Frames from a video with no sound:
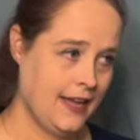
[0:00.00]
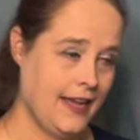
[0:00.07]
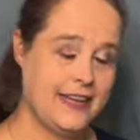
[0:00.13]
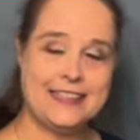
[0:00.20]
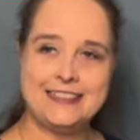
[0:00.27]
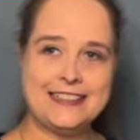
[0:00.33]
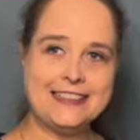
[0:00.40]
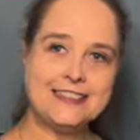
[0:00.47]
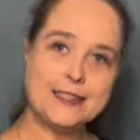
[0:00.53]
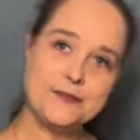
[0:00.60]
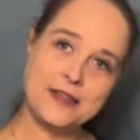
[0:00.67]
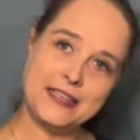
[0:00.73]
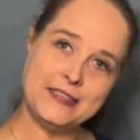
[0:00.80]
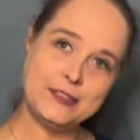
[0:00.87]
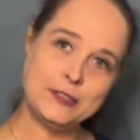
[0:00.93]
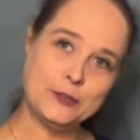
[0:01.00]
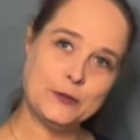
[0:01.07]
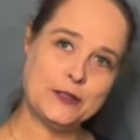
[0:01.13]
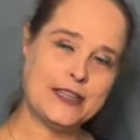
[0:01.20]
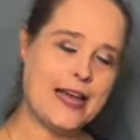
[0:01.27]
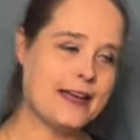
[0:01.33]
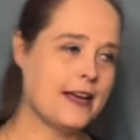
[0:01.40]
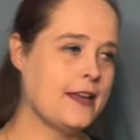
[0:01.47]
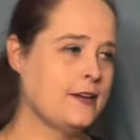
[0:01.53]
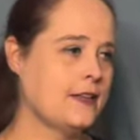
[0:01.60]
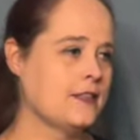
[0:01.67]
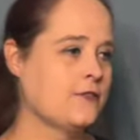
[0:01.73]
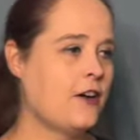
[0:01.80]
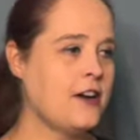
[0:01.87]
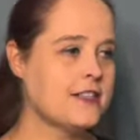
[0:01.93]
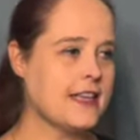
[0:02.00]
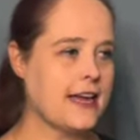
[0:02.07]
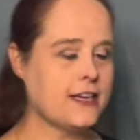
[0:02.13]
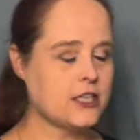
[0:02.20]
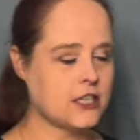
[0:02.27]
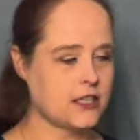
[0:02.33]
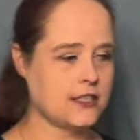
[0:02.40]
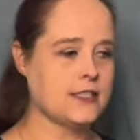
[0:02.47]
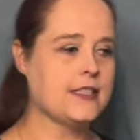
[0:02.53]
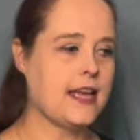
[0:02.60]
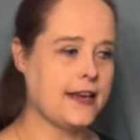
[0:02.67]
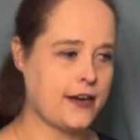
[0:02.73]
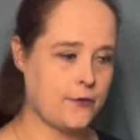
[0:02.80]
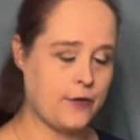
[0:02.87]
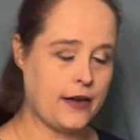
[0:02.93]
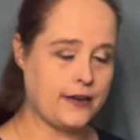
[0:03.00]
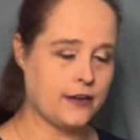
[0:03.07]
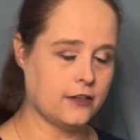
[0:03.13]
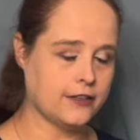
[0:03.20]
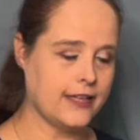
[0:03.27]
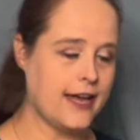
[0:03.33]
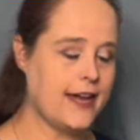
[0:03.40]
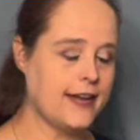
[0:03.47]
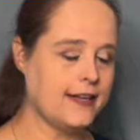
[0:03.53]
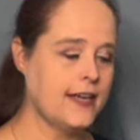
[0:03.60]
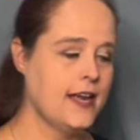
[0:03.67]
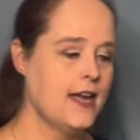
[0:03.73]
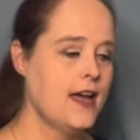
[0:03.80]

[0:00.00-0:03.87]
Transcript: Is this something you would like? And as far as I could understand, I read online,